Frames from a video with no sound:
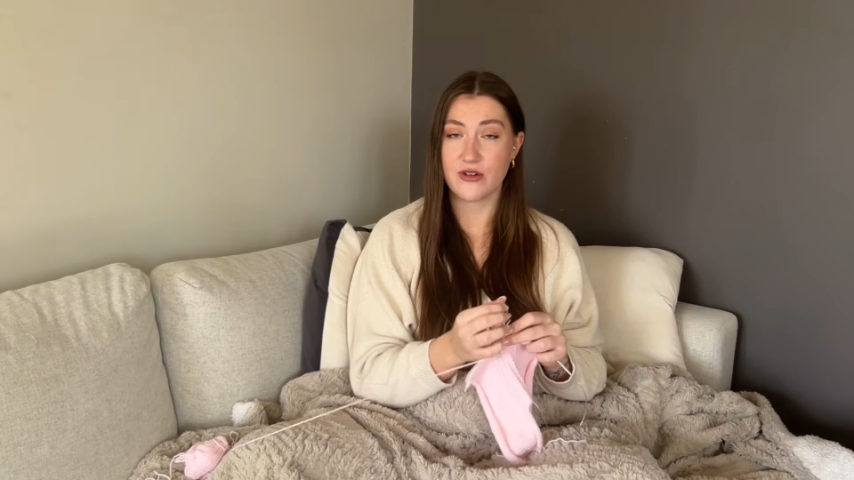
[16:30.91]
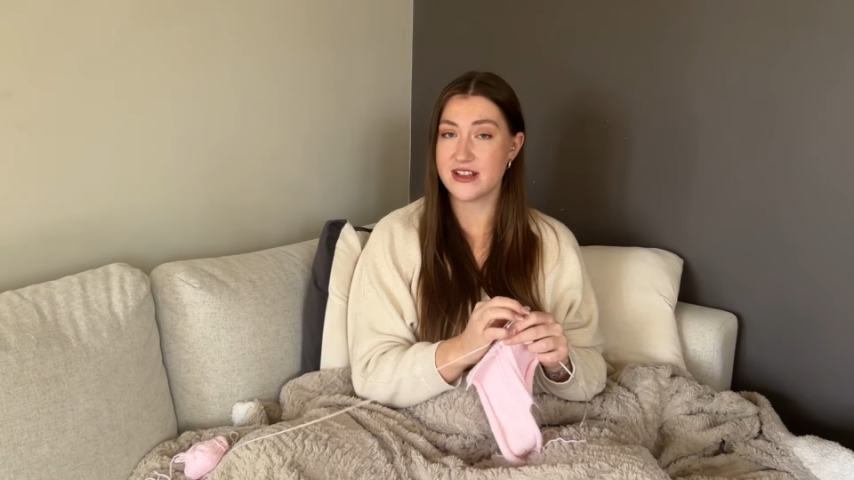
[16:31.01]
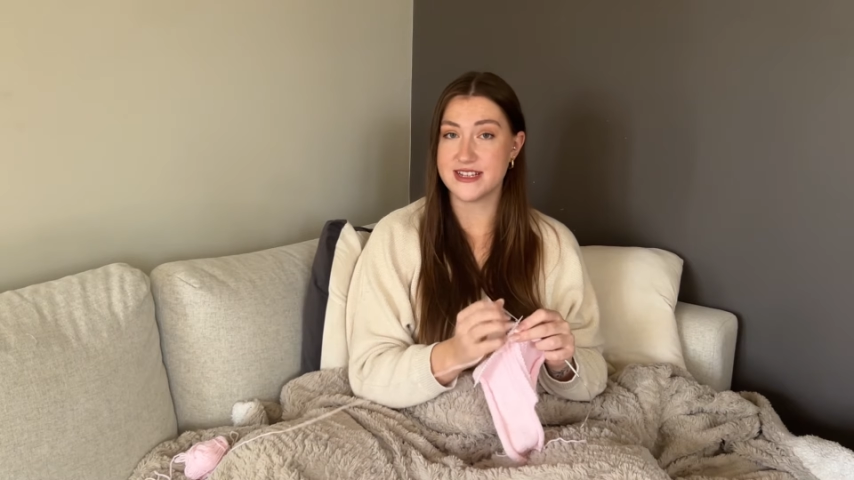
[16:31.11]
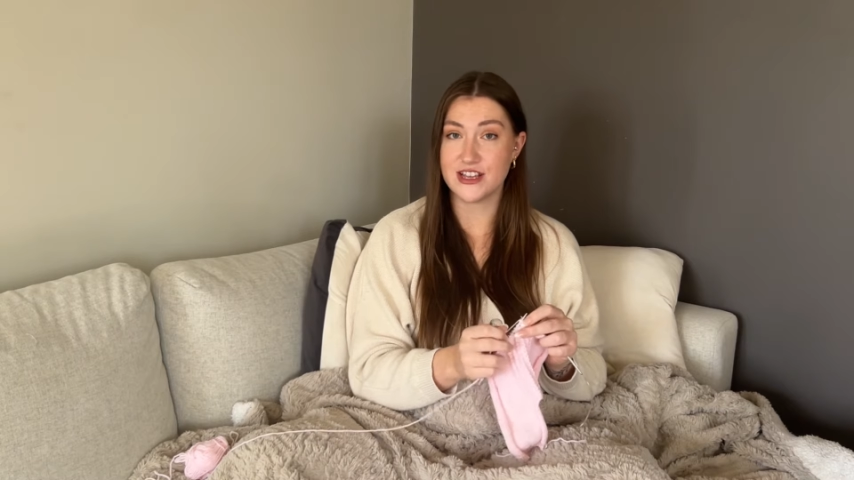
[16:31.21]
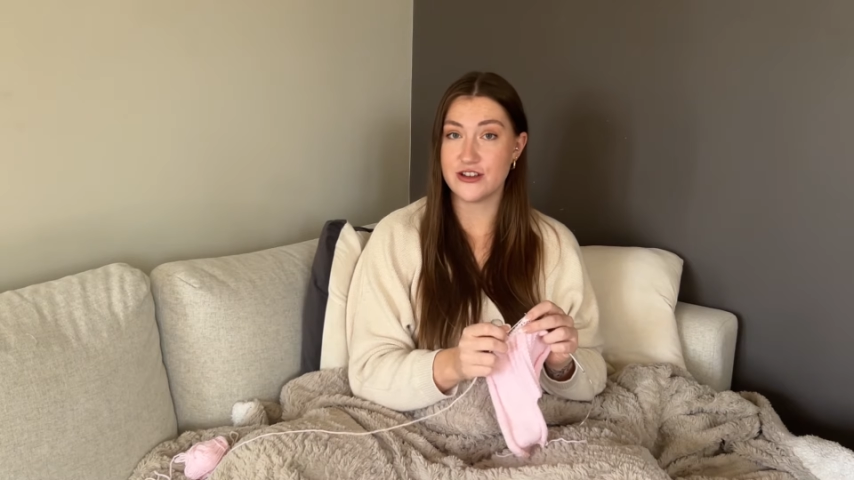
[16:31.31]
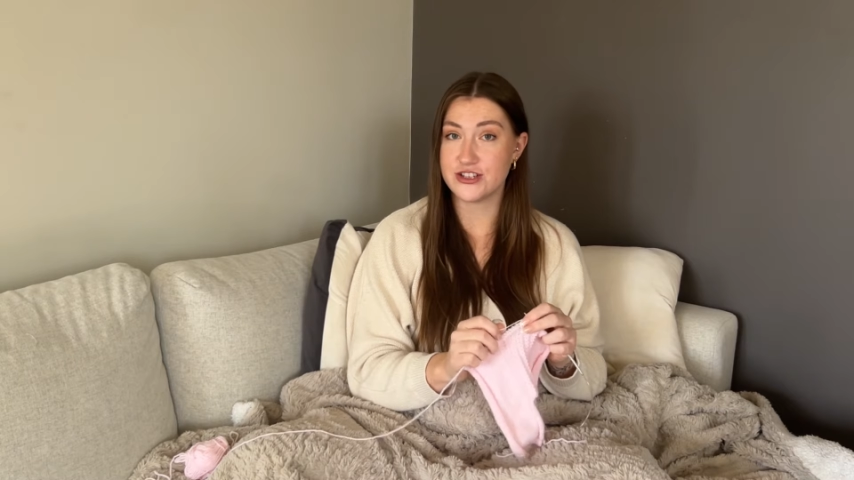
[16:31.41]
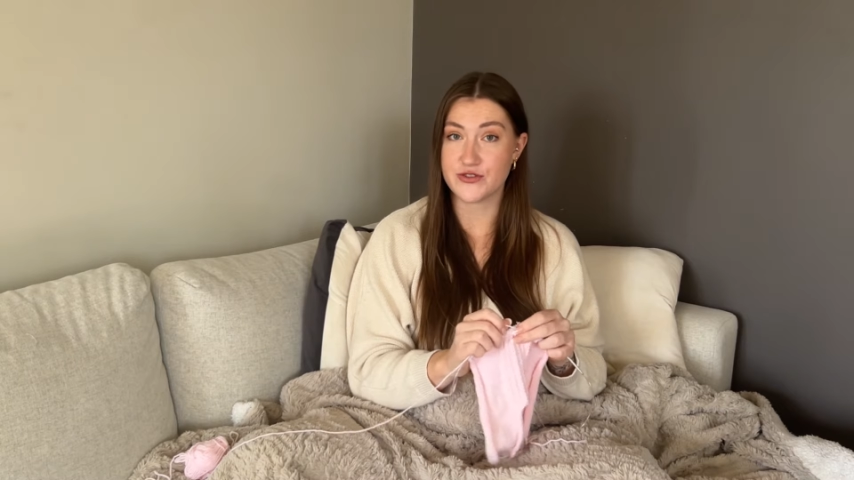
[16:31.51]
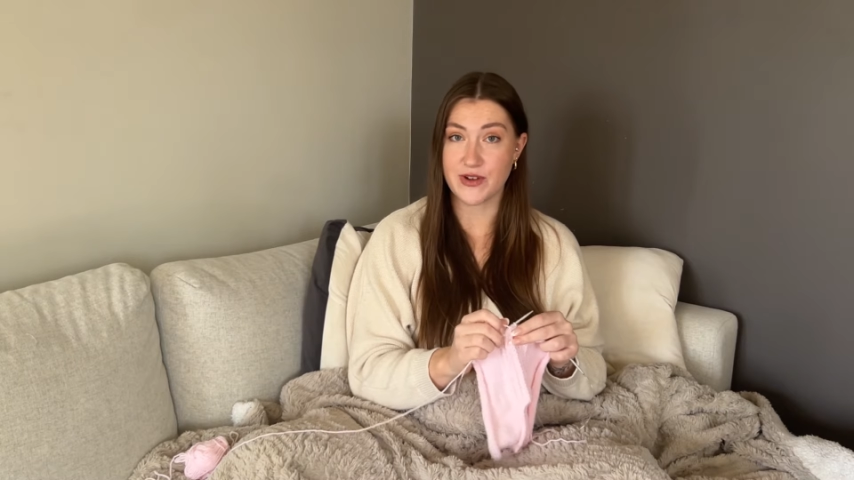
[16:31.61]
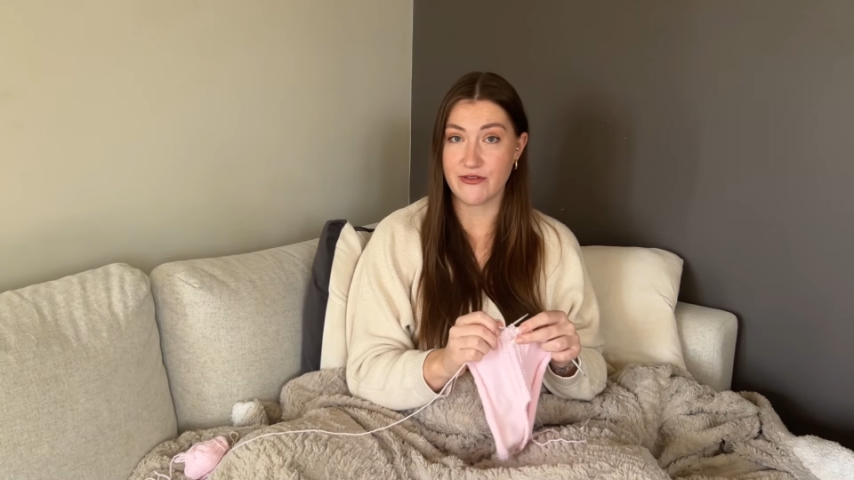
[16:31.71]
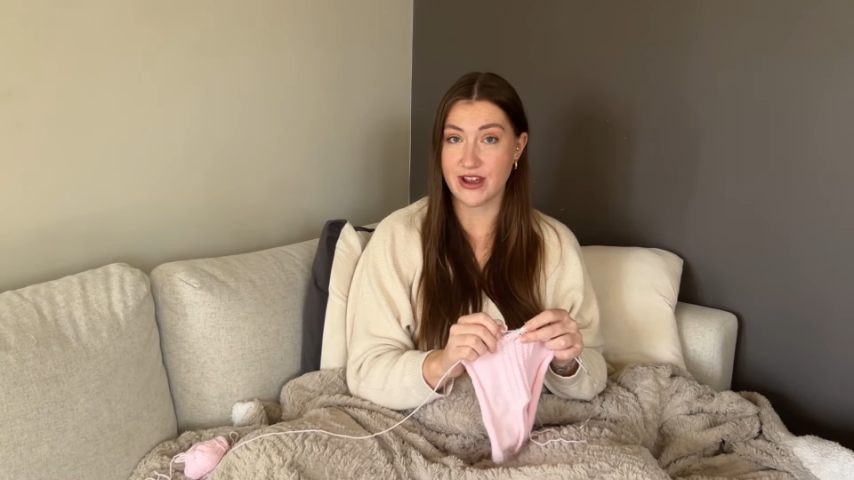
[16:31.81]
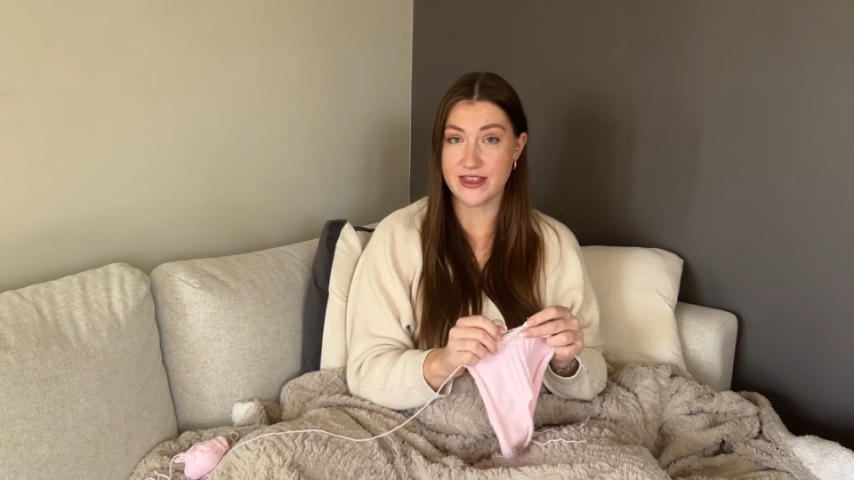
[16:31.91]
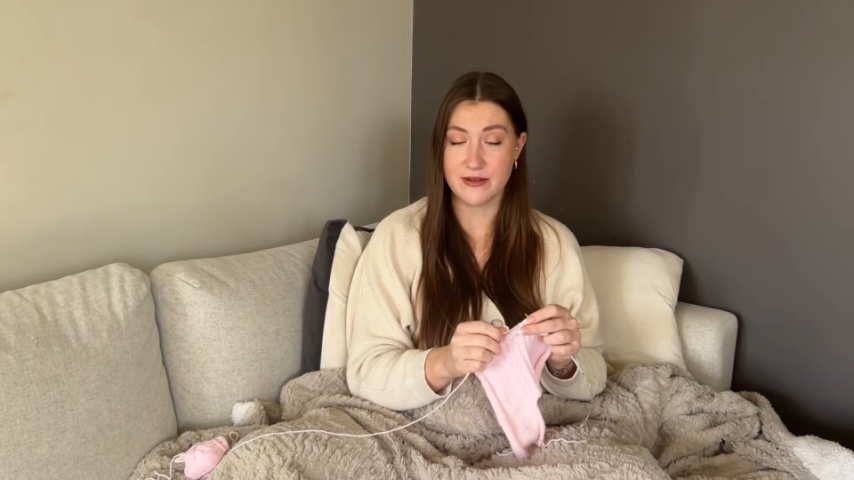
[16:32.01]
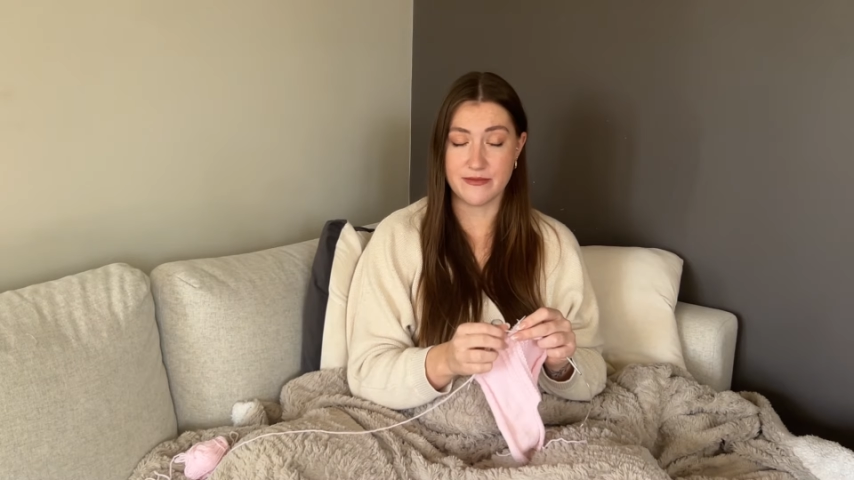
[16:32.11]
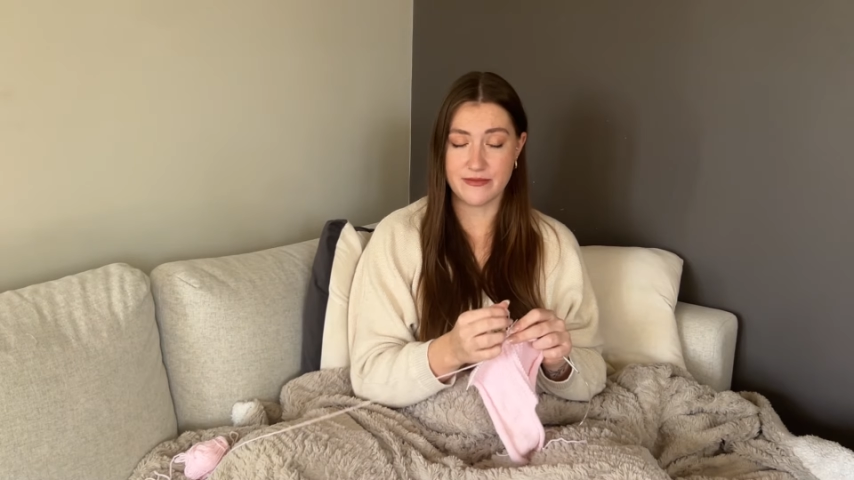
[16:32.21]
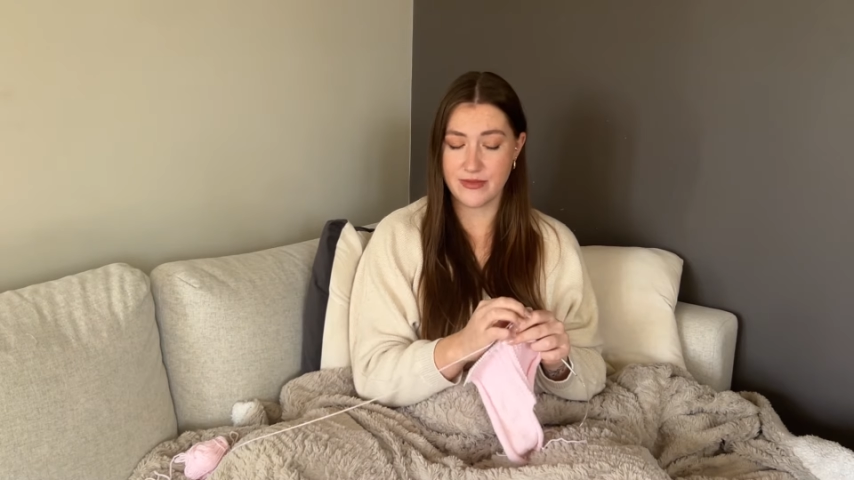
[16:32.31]
will continue to reread
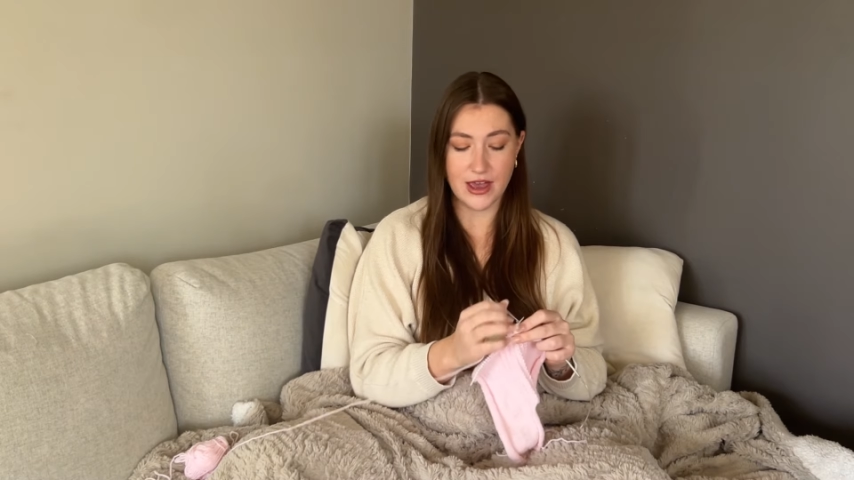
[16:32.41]
them